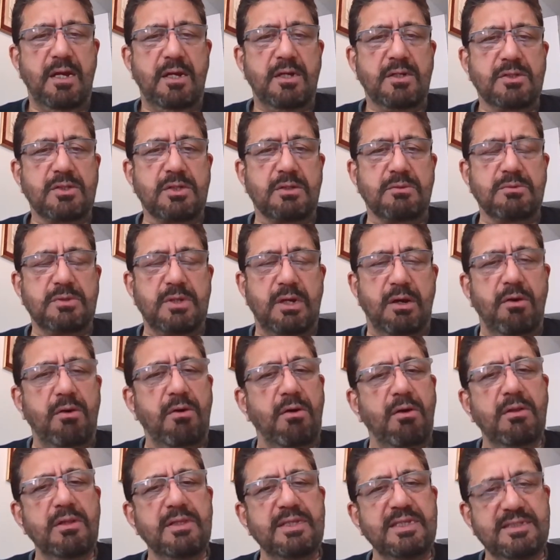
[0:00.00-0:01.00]
So
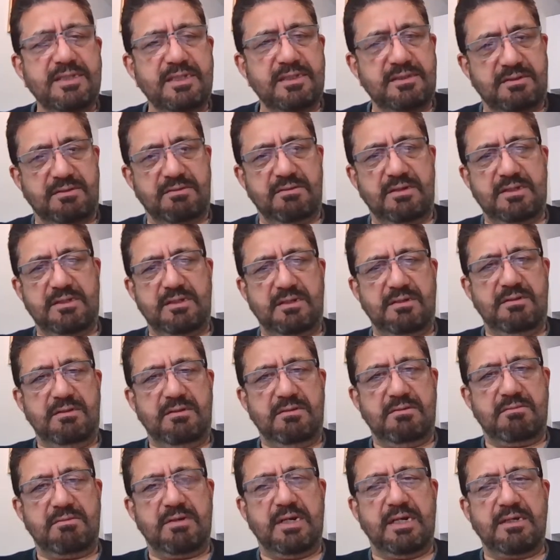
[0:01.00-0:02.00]
all this is written
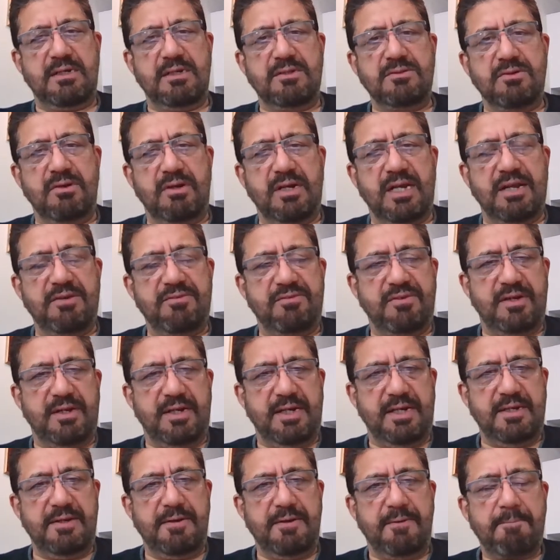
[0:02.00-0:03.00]
right in your
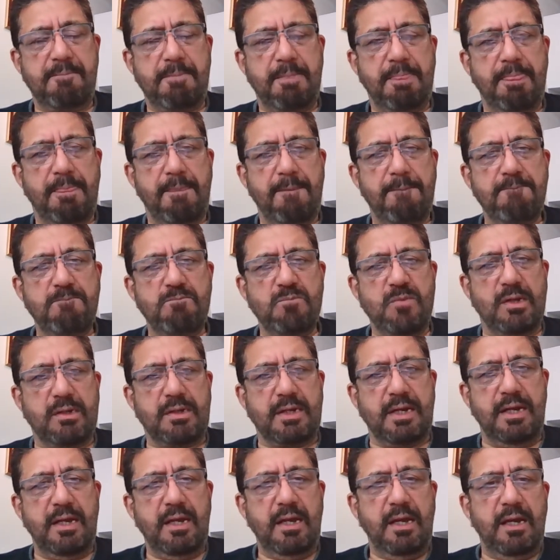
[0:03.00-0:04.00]
Lifeline.
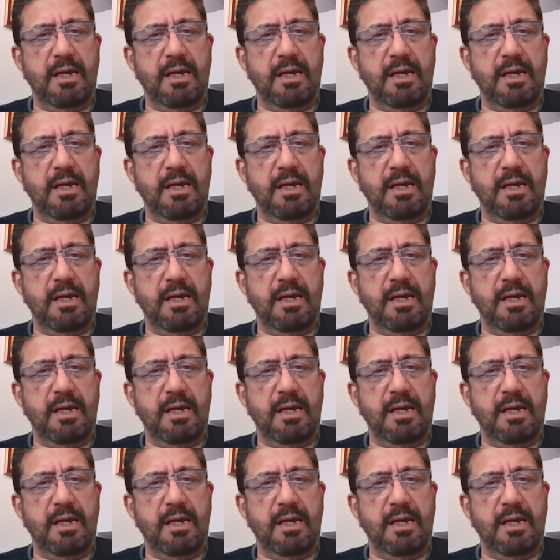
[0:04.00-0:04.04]
Okay.